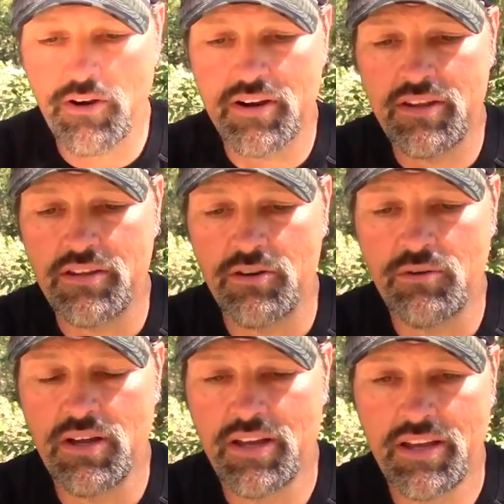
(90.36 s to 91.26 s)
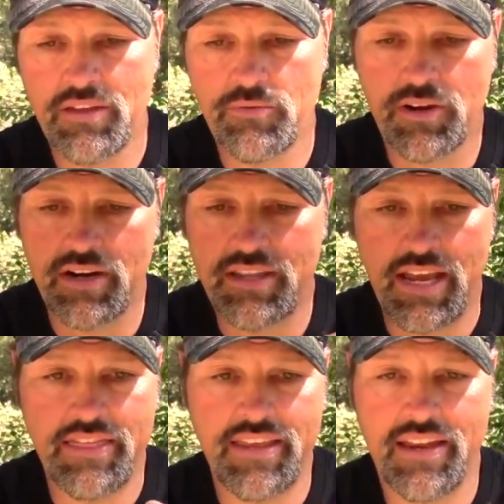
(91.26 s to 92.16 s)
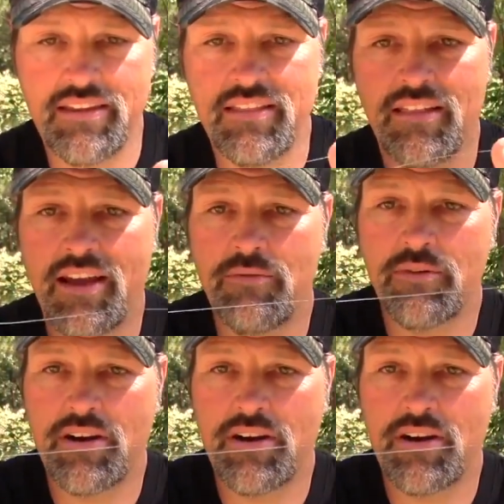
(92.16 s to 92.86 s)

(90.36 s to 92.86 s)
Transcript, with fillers: we're gonna do is we're gonna take the end of the line,